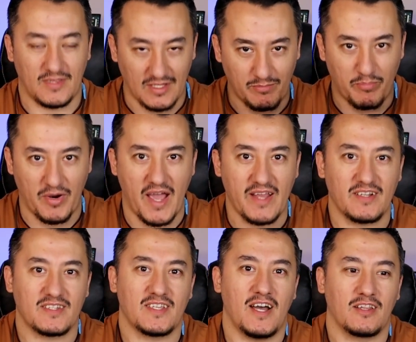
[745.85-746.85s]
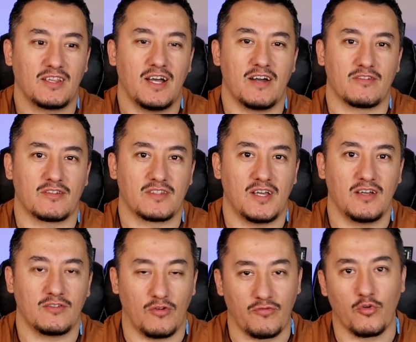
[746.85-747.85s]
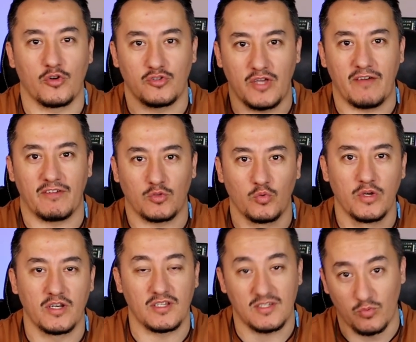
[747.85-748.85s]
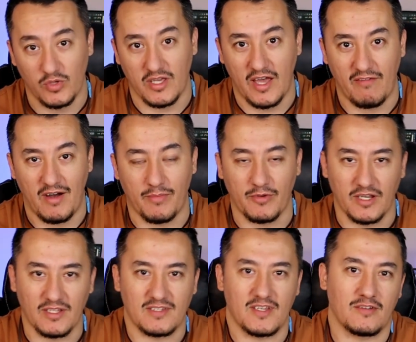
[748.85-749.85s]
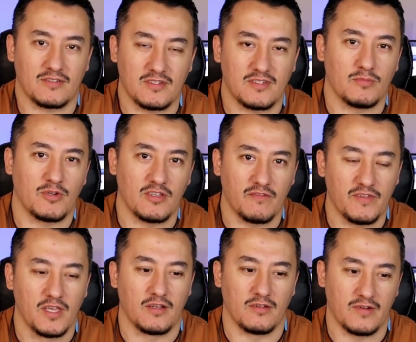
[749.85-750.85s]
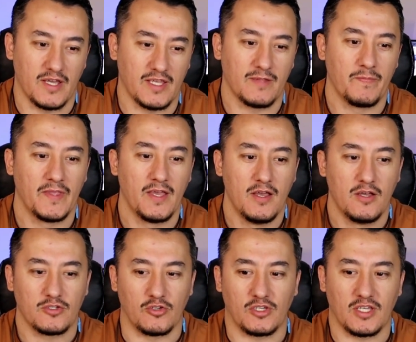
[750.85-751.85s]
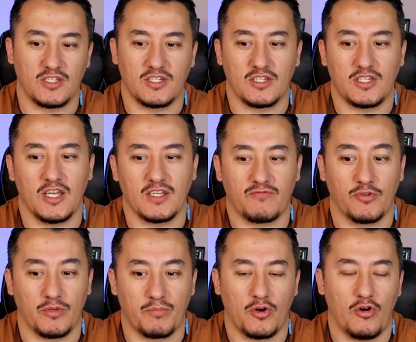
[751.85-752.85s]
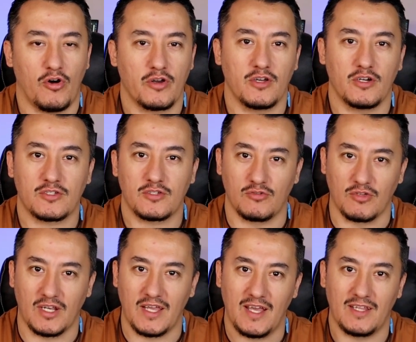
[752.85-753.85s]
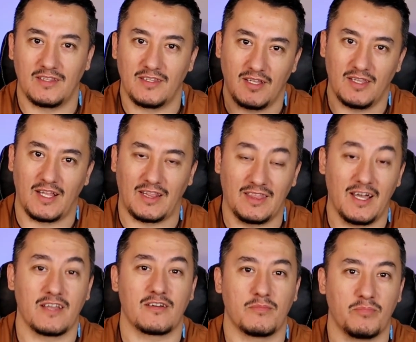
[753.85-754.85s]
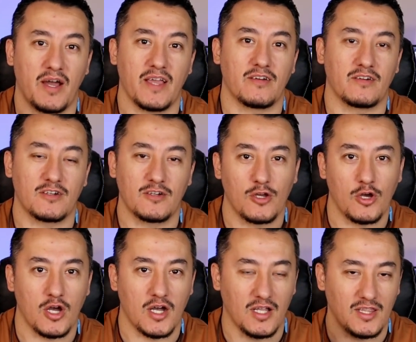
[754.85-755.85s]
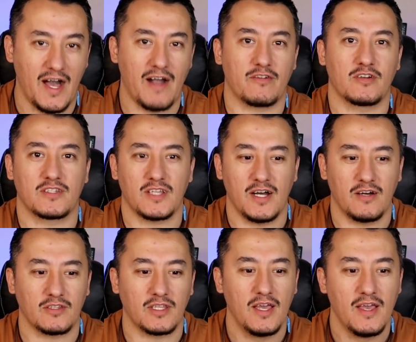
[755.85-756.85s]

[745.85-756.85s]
the brighter sound, louder sound. Of course, you have a tweeters when you have an upgraded sound system on your vehicle, right? So you can change for the Pro audios. You're gonna have a lot lighter, brighter, louder sound,